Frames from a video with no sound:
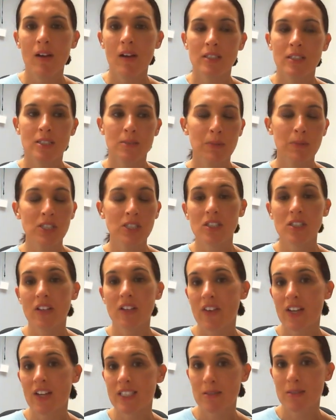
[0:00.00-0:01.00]
special
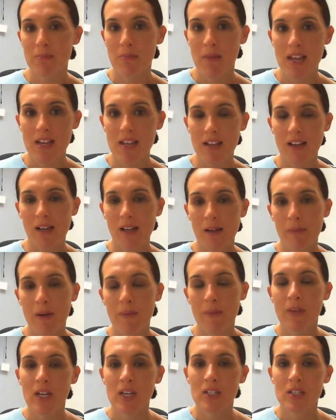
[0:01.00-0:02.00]
effects makeup.
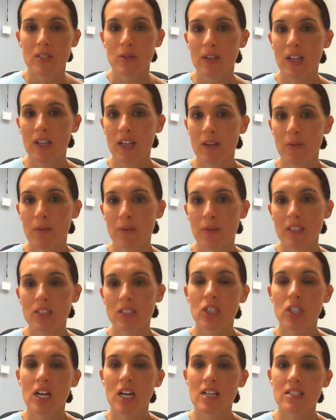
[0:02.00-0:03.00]
So again, it really
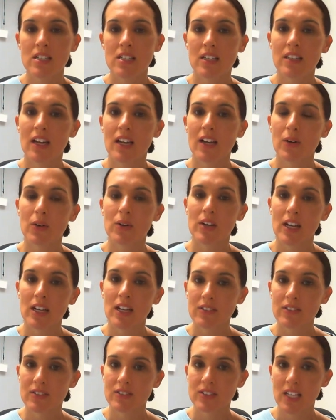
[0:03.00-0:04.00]
draws on that
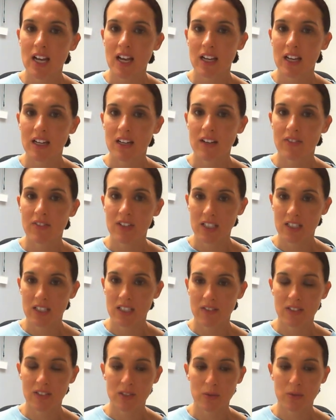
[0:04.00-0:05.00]
creative side of an
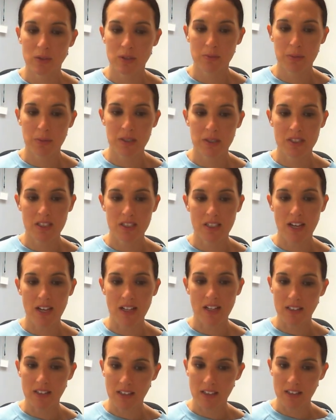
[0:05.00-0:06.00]
individual's
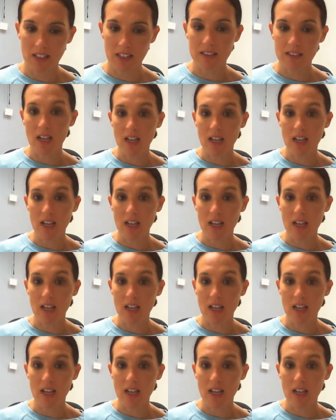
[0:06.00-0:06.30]
personality that